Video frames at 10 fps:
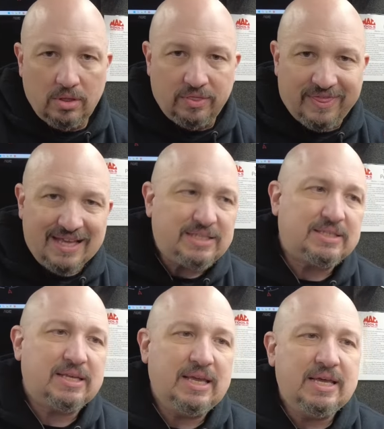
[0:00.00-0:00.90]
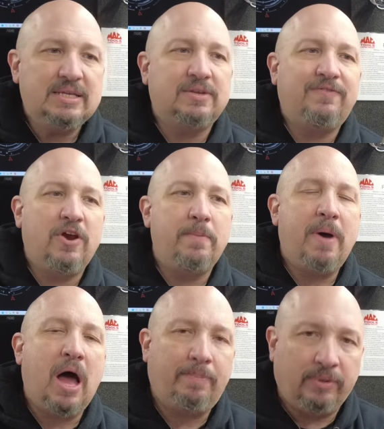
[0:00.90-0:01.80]
this is a very
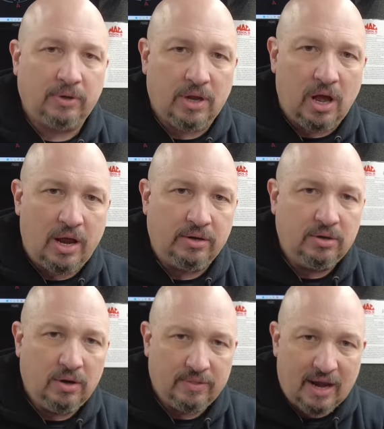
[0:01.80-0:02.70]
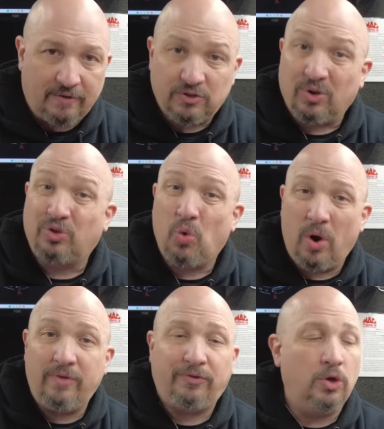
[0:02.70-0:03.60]
popular gun that I've sold
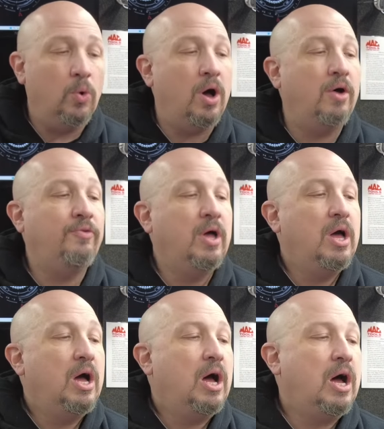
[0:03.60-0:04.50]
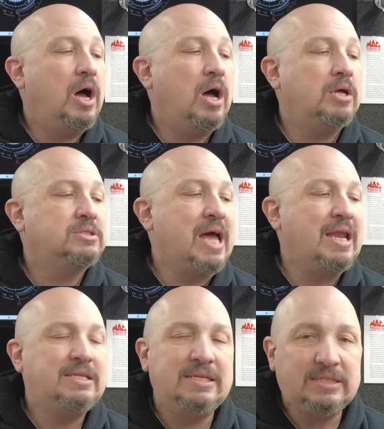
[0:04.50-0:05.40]
quite a few of. Uh, it's
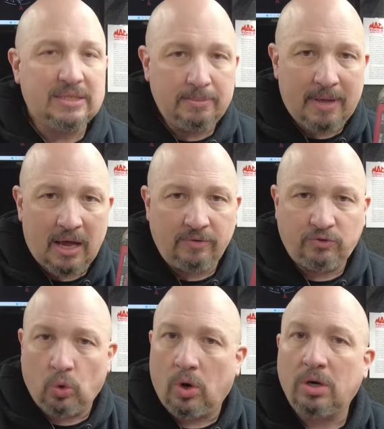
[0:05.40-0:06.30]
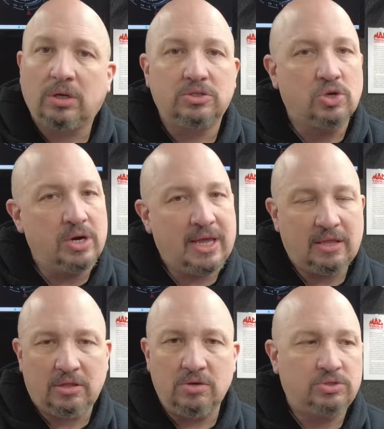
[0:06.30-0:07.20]
got a decent amount of torque. It's going to
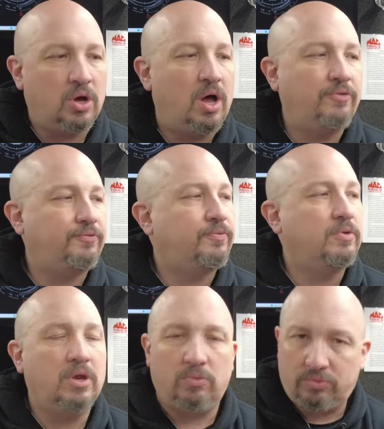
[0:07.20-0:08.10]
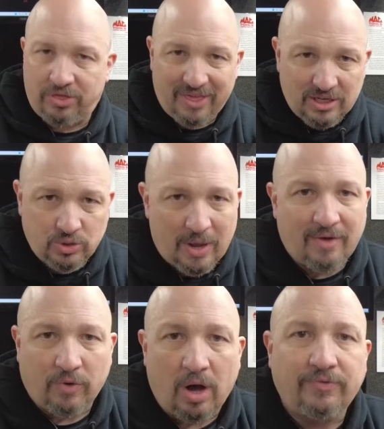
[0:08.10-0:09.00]
get those off, you know, the things you
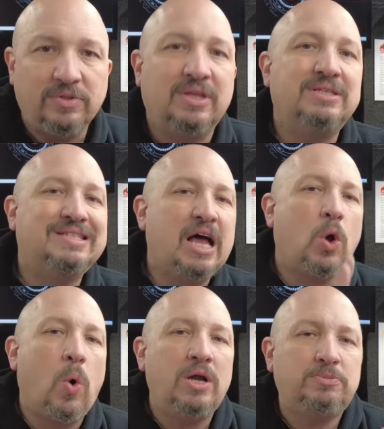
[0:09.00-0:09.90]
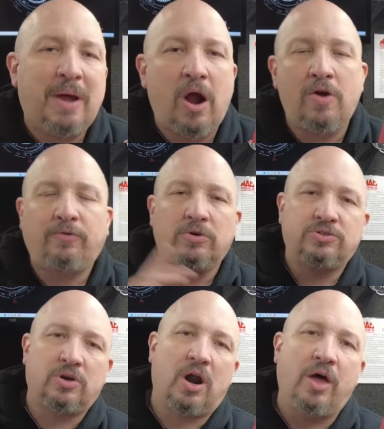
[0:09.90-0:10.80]
have off and things. Not quite as powerful
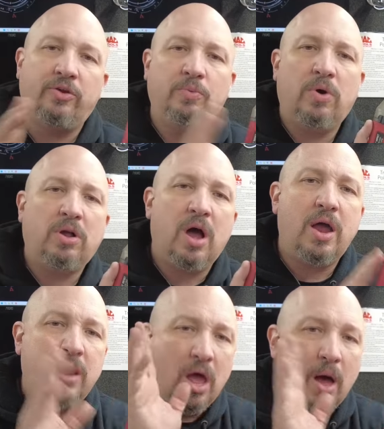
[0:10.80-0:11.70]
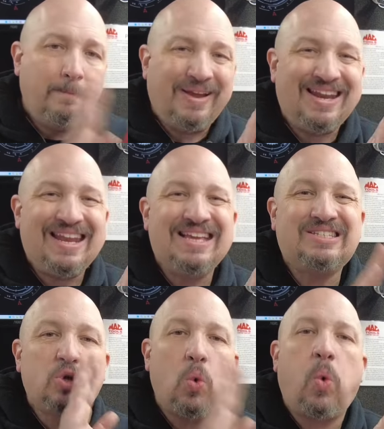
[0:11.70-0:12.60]
as our other one gun, but it
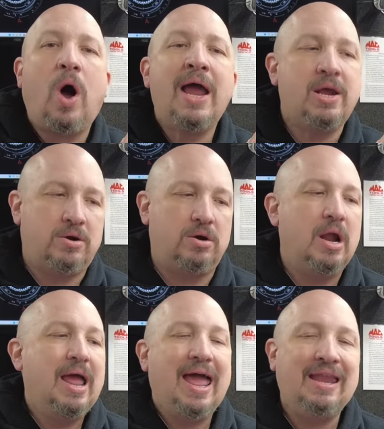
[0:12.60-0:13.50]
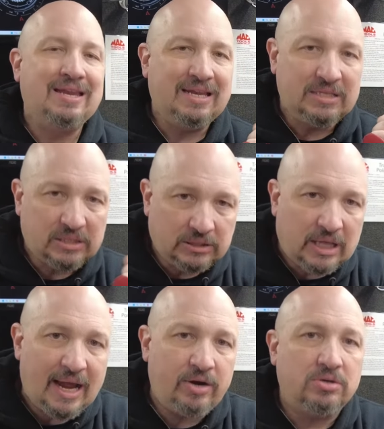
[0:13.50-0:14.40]
is quieter and it is
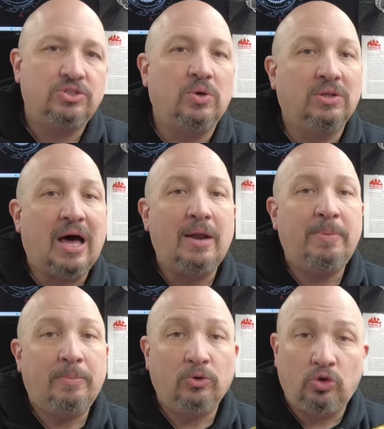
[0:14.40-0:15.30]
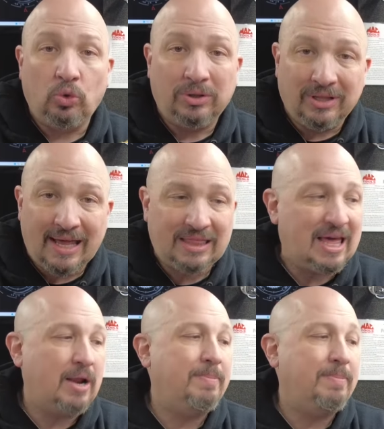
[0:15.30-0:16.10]
lighter. So a lot of people do like that